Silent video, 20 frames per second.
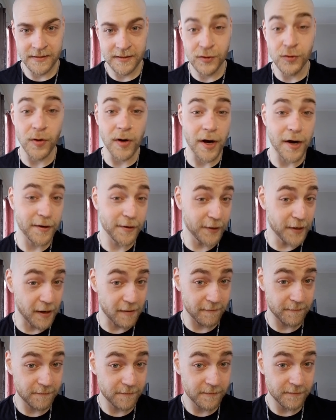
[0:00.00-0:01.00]
to our
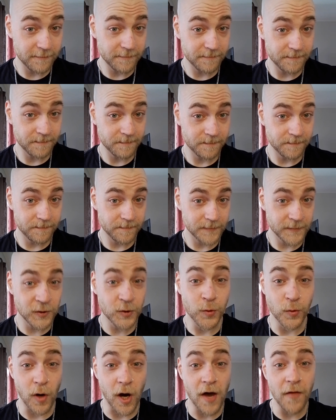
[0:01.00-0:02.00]
love,
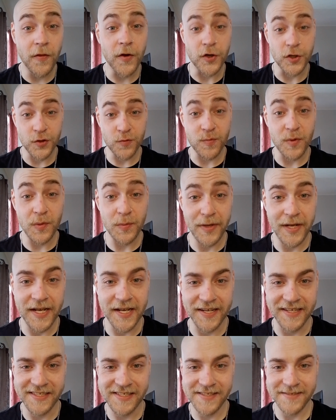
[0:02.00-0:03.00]
to other human
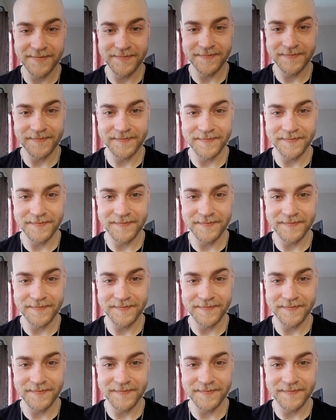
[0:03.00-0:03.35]
beings.